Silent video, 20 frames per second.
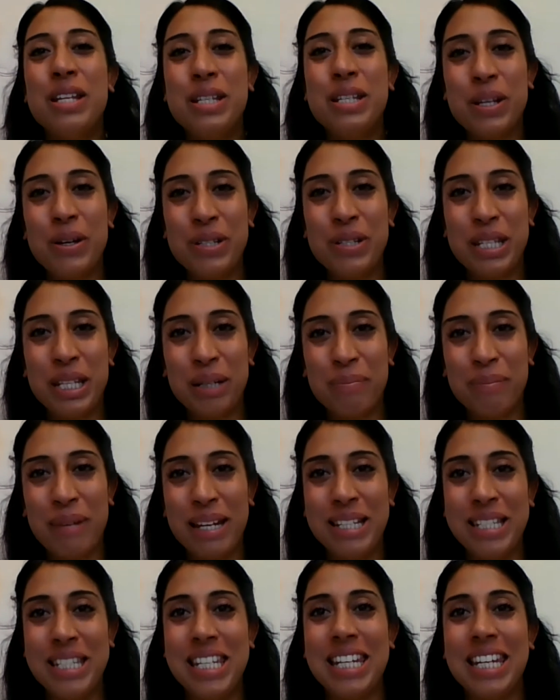So
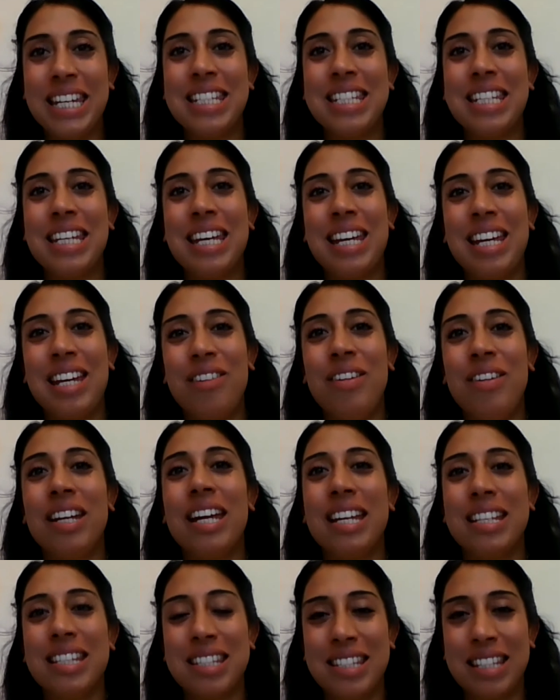segmenting is hearing
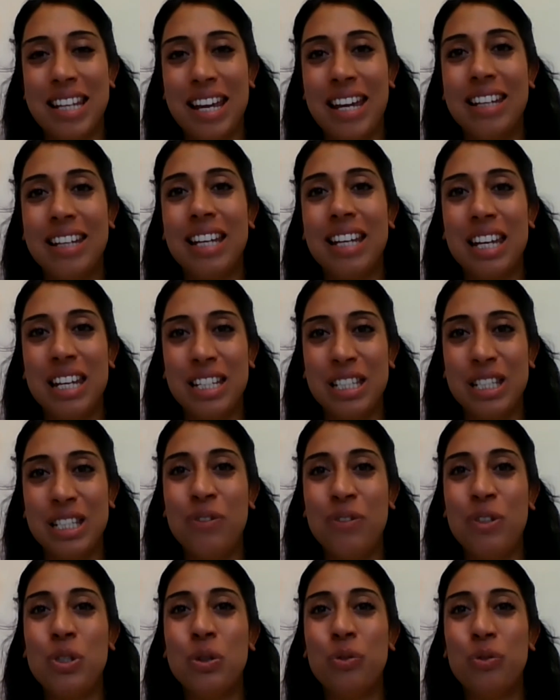and saying the
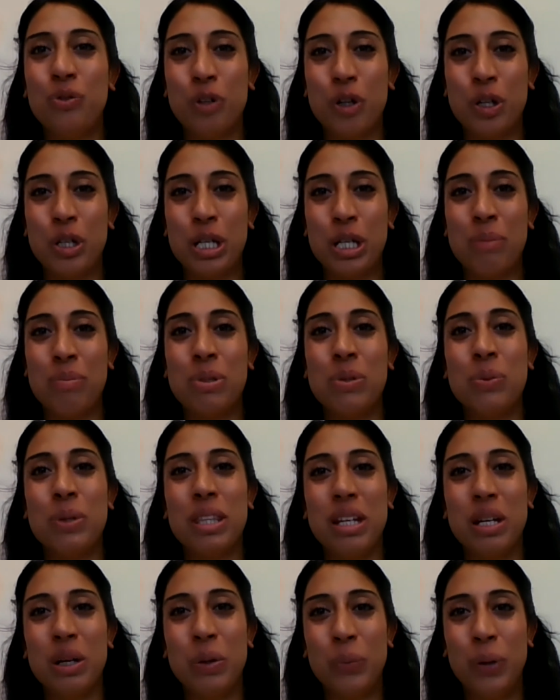individual phonemes
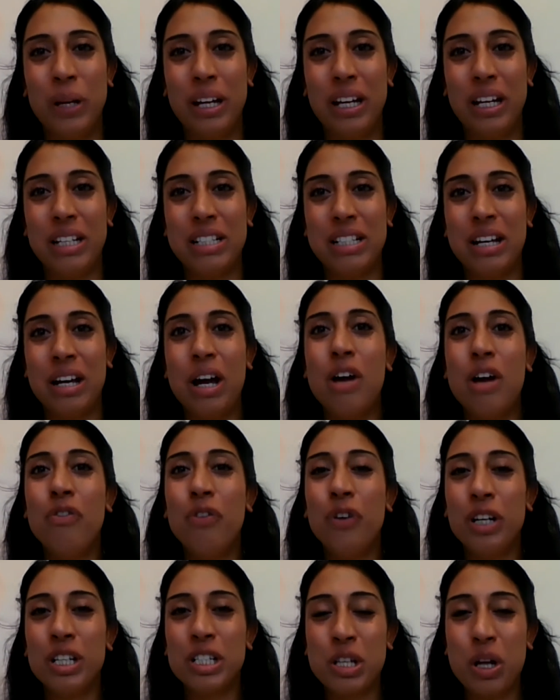within a word for
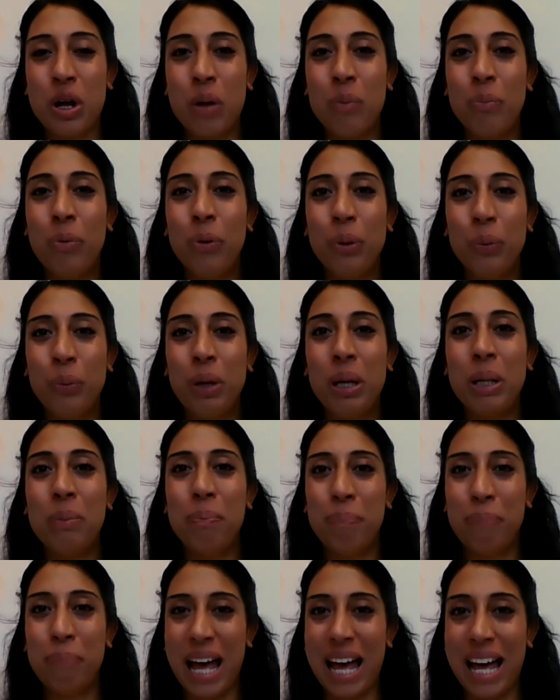example, the word
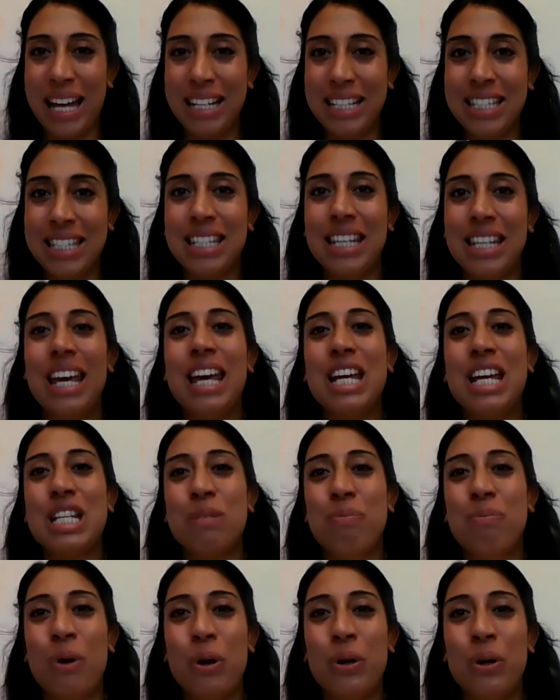bat
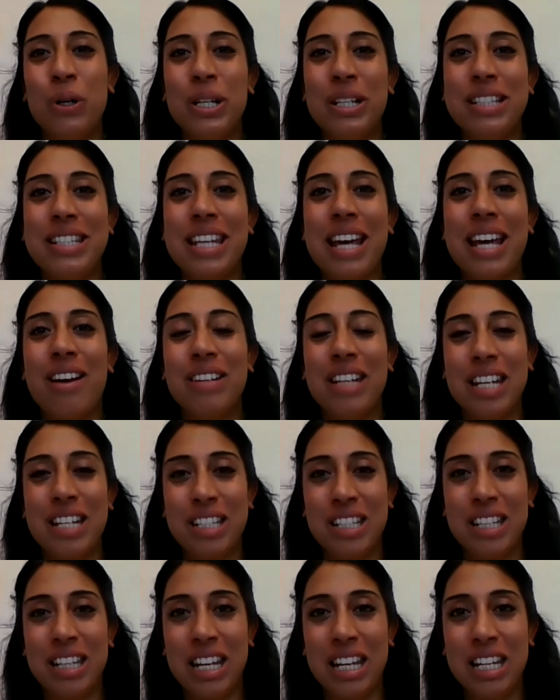is broken down
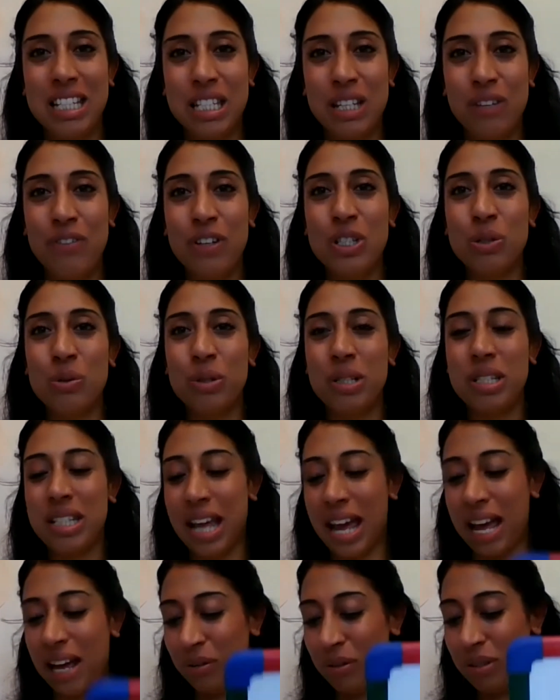into the individual
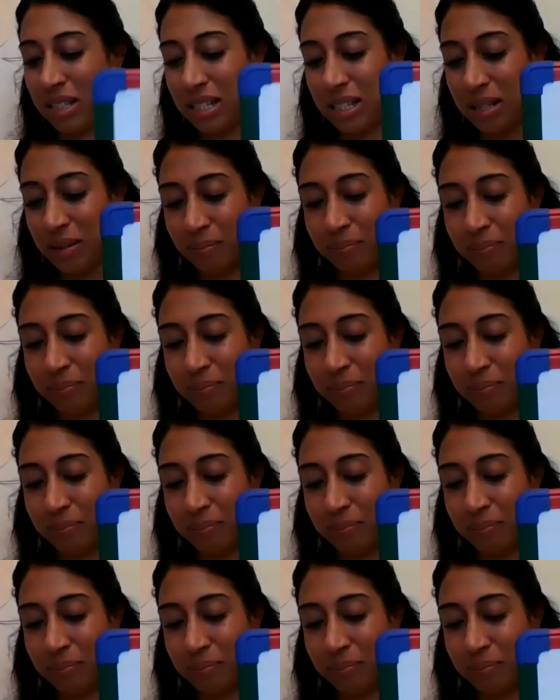sounds,